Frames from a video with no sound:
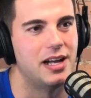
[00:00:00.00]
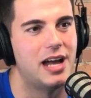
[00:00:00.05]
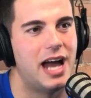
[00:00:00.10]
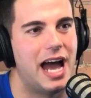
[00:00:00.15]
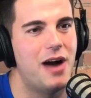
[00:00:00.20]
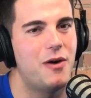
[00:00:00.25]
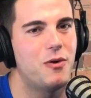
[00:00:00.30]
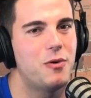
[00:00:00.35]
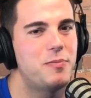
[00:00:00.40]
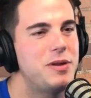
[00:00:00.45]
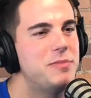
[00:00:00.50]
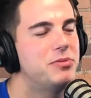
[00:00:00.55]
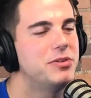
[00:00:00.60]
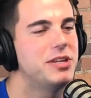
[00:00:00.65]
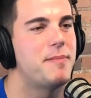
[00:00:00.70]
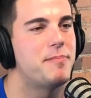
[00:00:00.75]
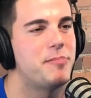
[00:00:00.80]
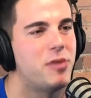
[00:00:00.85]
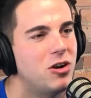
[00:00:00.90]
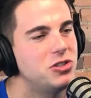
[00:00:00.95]
How are people
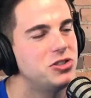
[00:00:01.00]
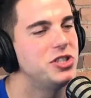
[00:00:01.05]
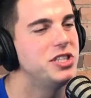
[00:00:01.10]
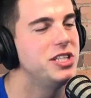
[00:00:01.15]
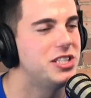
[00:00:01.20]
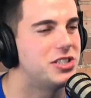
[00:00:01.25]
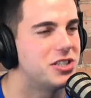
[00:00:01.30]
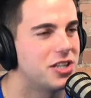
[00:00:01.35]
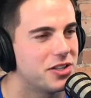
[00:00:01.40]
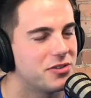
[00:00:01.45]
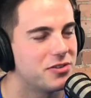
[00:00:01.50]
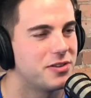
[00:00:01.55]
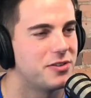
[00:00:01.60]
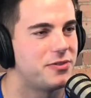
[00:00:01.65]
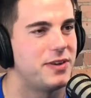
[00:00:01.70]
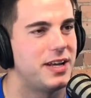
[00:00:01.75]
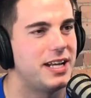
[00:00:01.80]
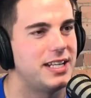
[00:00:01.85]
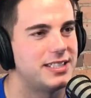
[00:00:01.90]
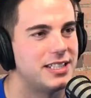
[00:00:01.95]
not punching each other in the
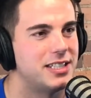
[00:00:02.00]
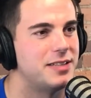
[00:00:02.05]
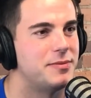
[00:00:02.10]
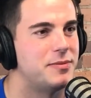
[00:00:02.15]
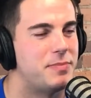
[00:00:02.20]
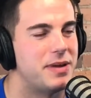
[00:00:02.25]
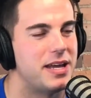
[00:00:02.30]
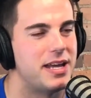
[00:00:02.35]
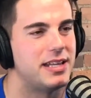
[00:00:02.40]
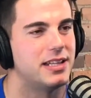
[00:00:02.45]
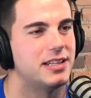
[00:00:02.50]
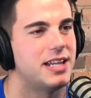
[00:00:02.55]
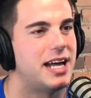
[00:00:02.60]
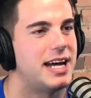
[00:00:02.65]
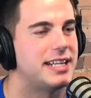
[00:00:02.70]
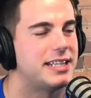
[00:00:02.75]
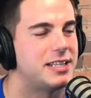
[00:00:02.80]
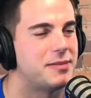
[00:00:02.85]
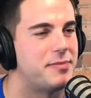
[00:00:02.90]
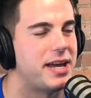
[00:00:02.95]
face in the line
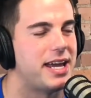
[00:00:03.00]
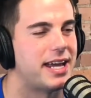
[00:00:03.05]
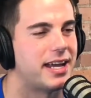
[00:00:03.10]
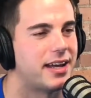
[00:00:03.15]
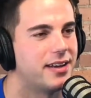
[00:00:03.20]
at the bank?